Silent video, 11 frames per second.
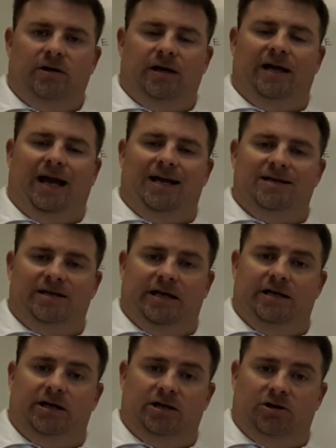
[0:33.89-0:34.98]
Okay, as
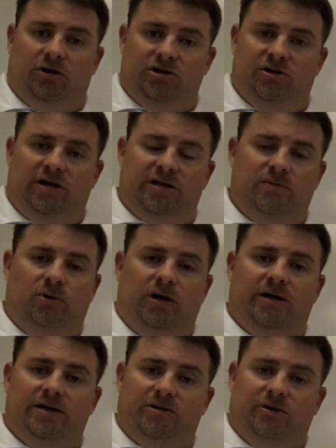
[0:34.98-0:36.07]
a guitar string is
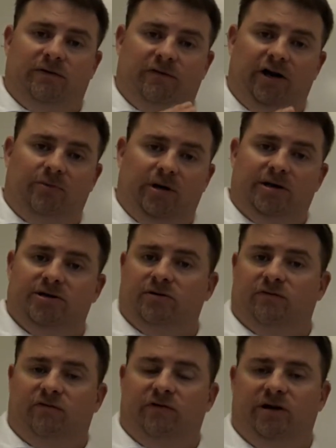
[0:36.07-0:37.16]
plucked, it's going to vibrate at a
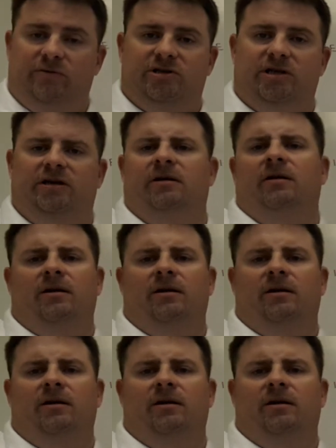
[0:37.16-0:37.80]
certain frequency,